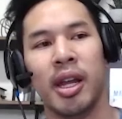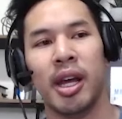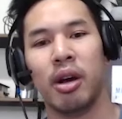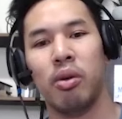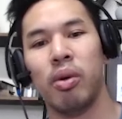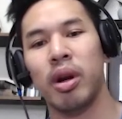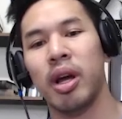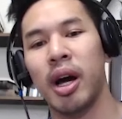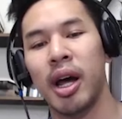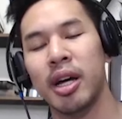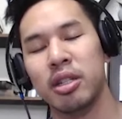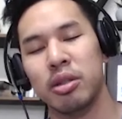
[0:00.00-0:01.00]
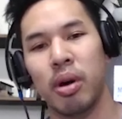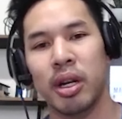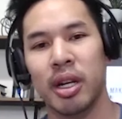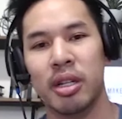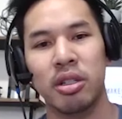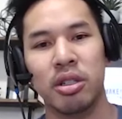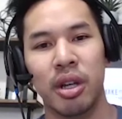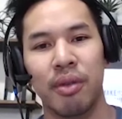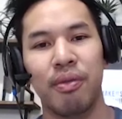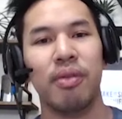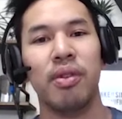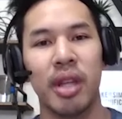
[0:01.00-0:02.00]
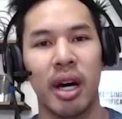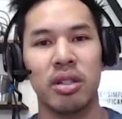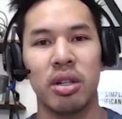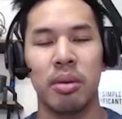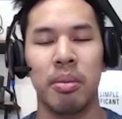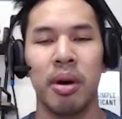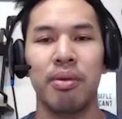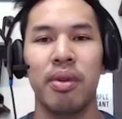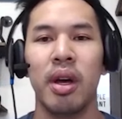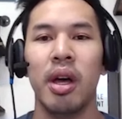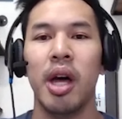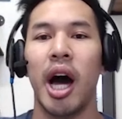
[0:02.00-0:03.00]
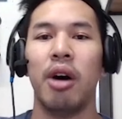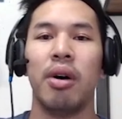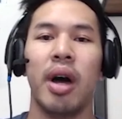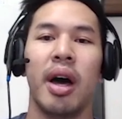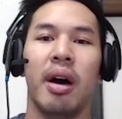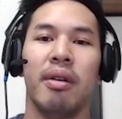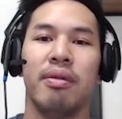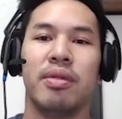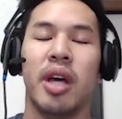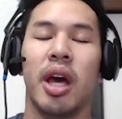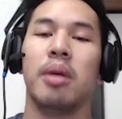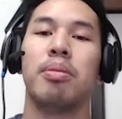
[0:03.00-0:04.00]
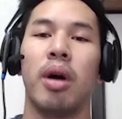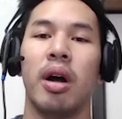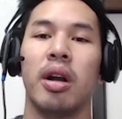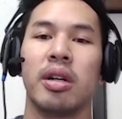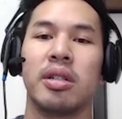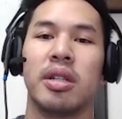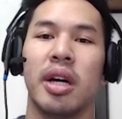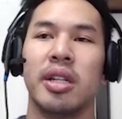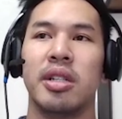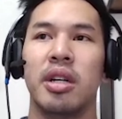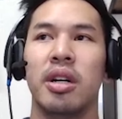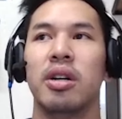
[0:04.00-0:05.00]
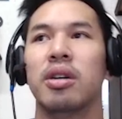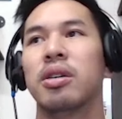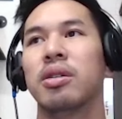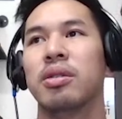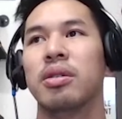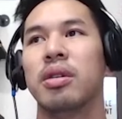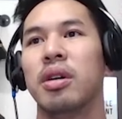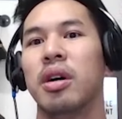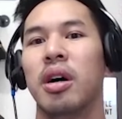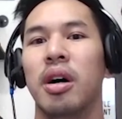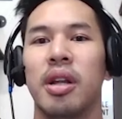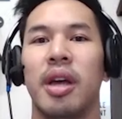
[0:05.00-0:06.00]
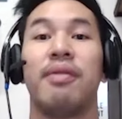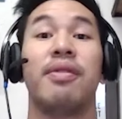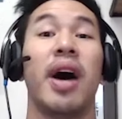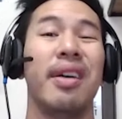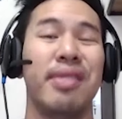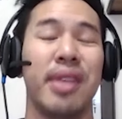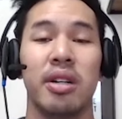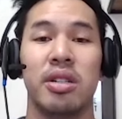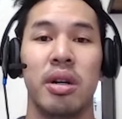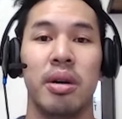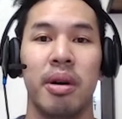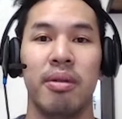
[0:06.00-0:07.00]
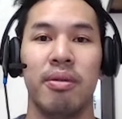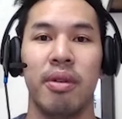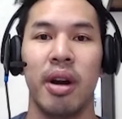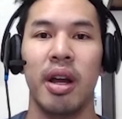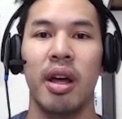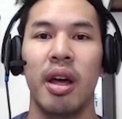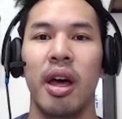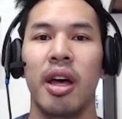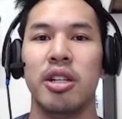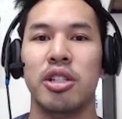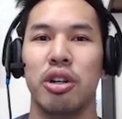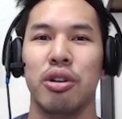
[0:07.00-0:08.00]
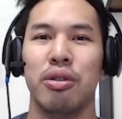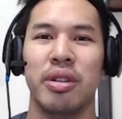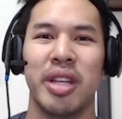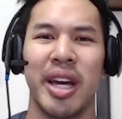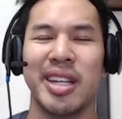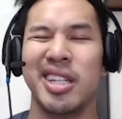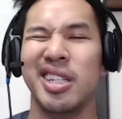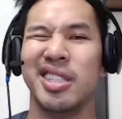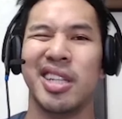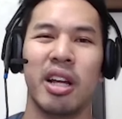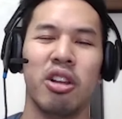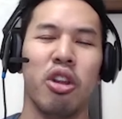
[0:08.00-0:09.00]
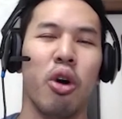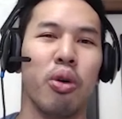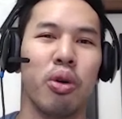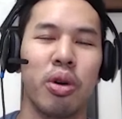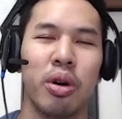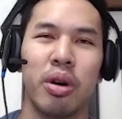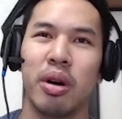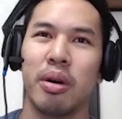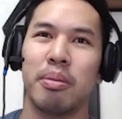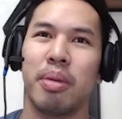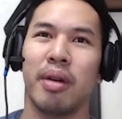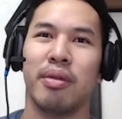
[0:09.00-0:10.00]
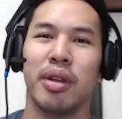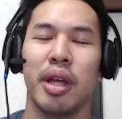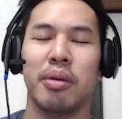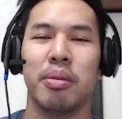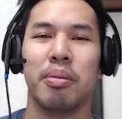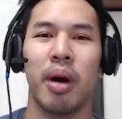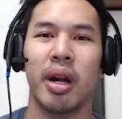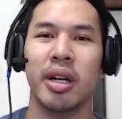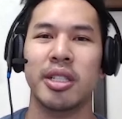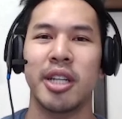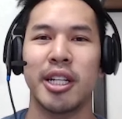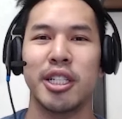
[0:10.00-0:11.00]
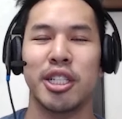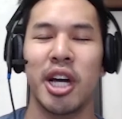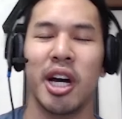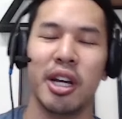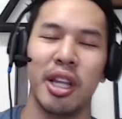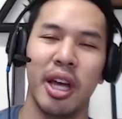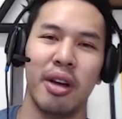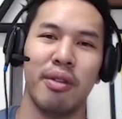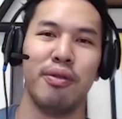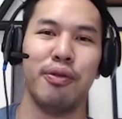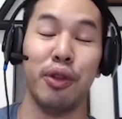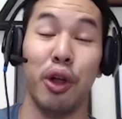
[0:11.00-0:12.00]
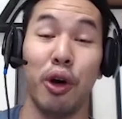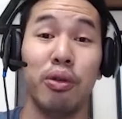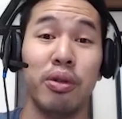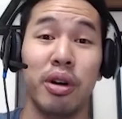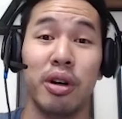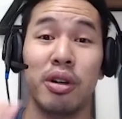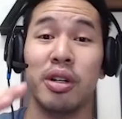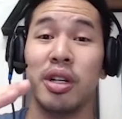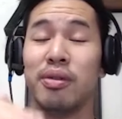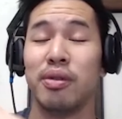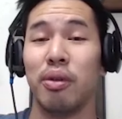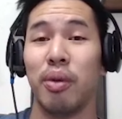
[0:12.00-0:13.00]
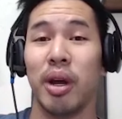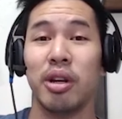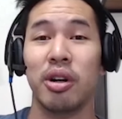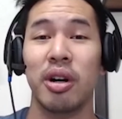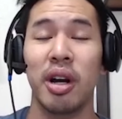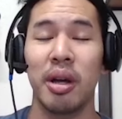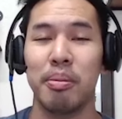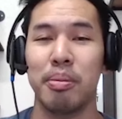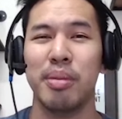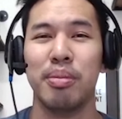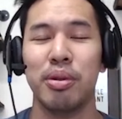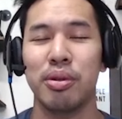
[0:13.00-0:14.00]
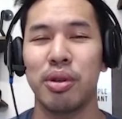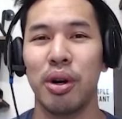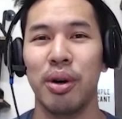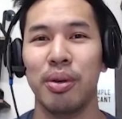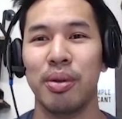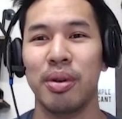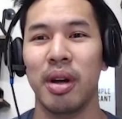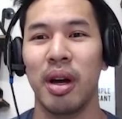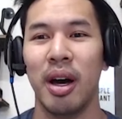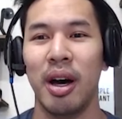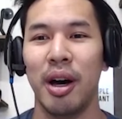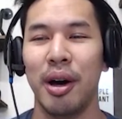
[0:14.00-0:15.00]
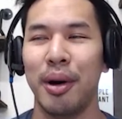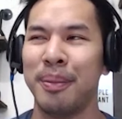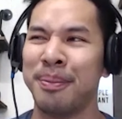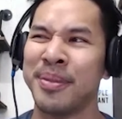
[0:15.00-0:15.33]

like one guy has a product that sells like 50000 a month i'll have 10 products that sell uh, like 5000 a month right so like these like lower private label products like just kind of like float underneath the radar and people don't um,